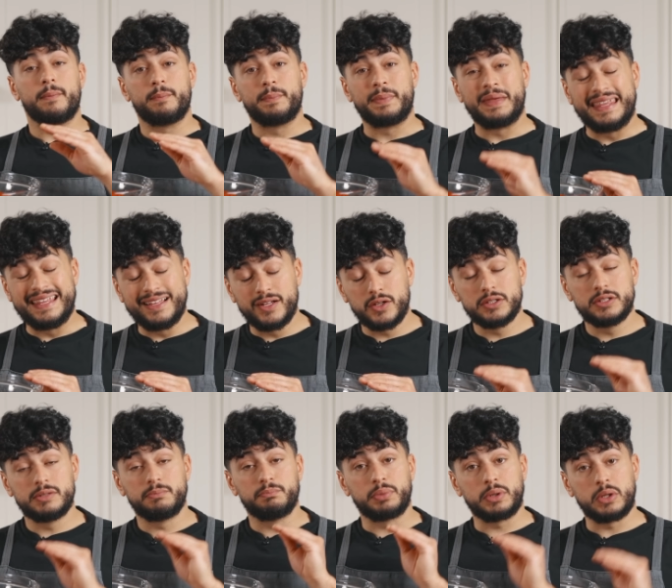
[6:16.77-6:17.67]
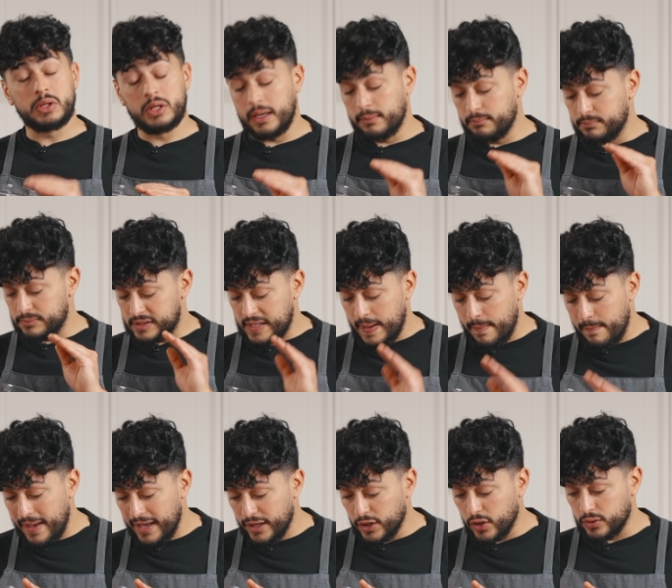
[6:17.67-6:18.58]
peeled plum
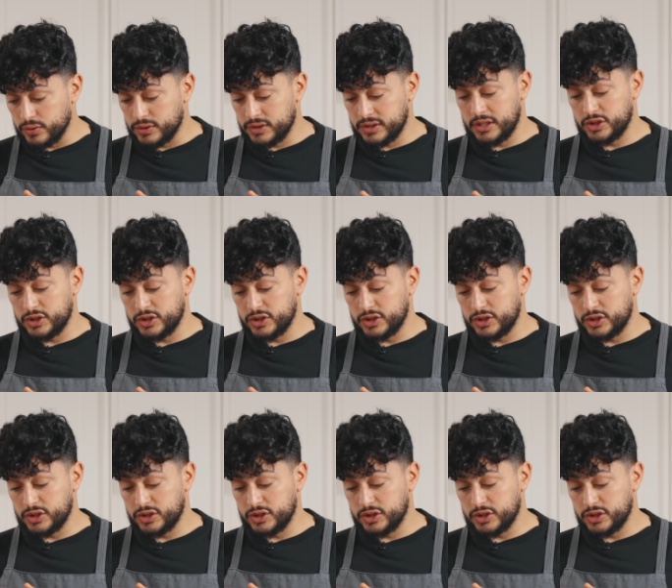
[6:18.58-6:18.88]
tomatoes.